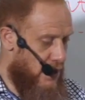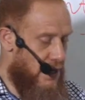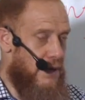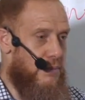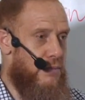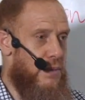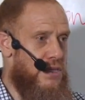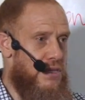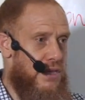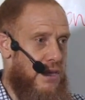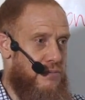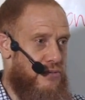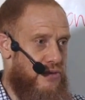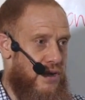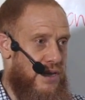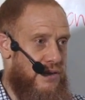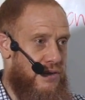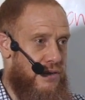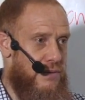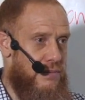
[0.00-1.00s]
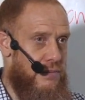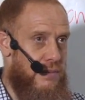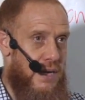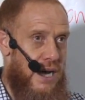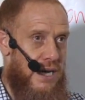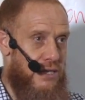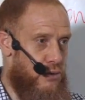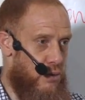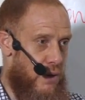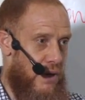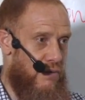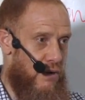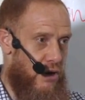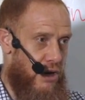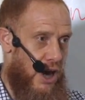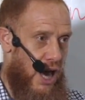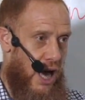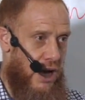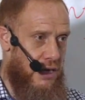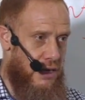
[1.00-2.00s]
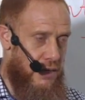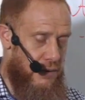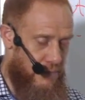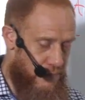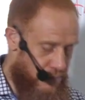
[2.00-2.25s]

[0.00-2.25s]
a Muslim trader at 12 o'clock,